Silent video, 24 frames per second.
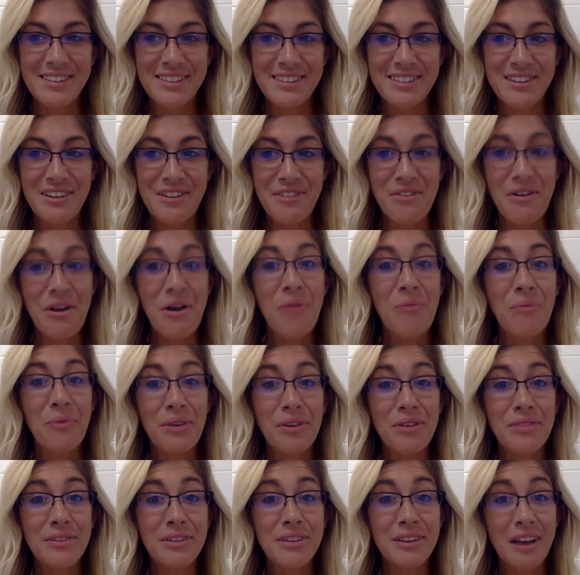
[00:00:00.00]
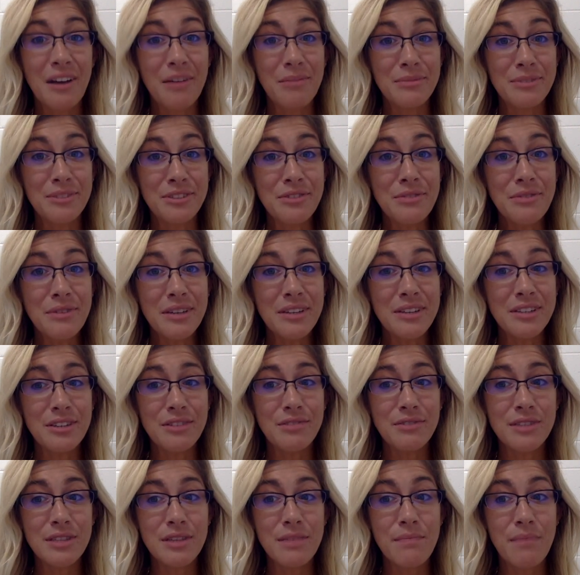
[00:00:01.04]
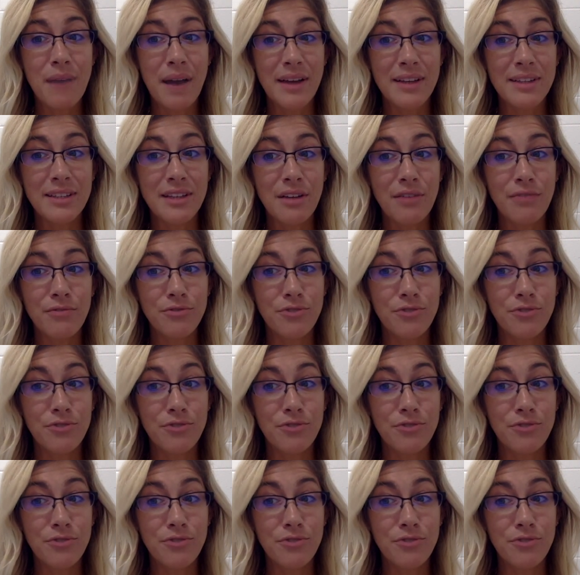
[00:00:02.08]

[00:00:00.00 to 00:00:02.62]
So what you can help do is use the myself